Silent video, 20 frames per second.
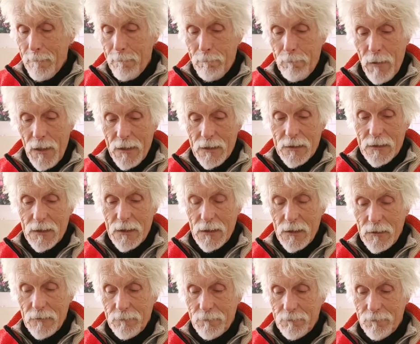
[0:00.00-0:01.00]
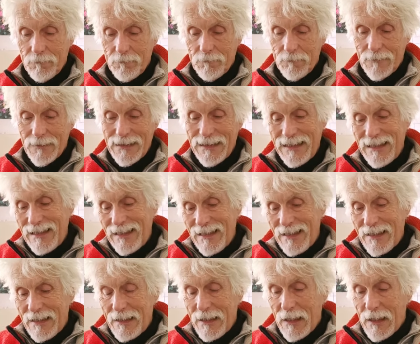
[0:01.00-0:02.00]
But
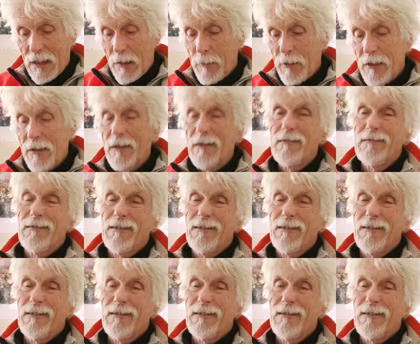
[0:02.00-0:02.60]
yeah, I mean,